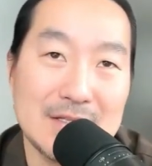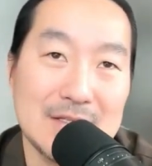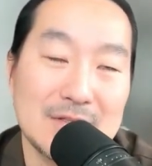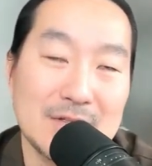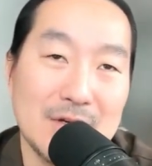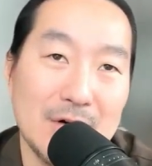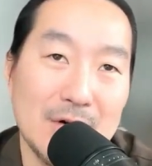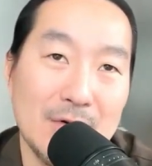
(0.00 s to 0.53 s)
And
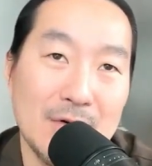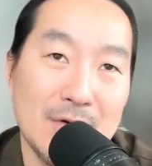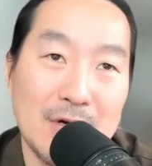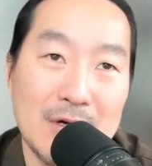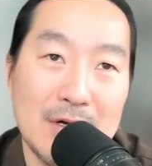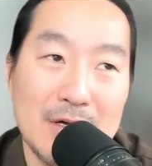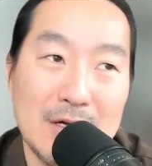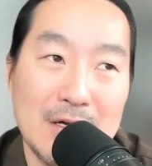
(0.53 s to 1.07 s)
so
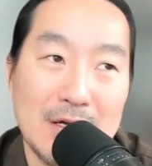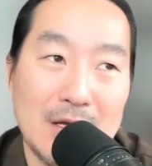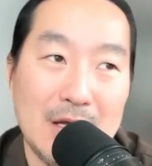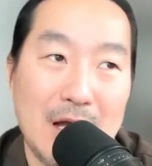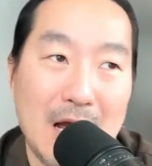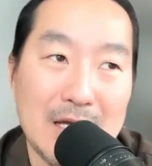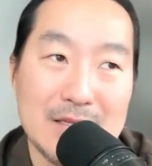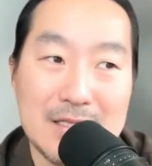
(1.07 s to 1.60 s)

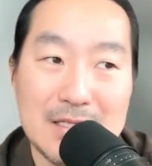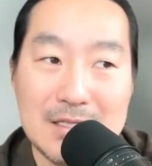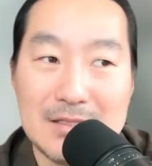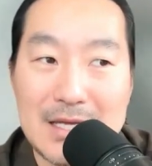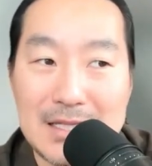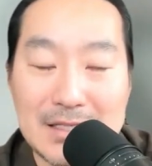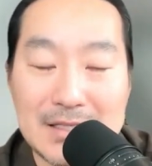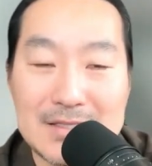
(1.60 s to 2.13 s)
I think
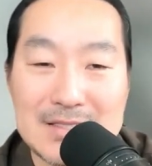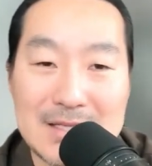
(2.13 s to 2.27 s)
that like